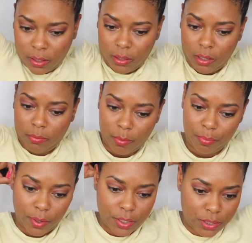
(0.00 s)
And I'm gonna
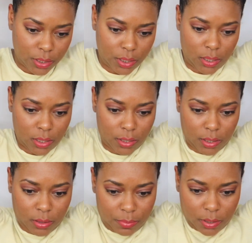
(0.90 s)
brush it
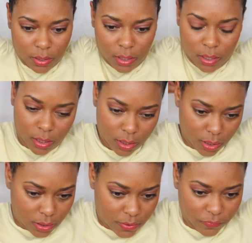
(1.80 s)
up
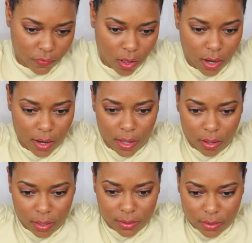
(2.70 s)
as far
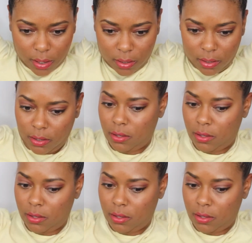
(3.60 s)
out as I can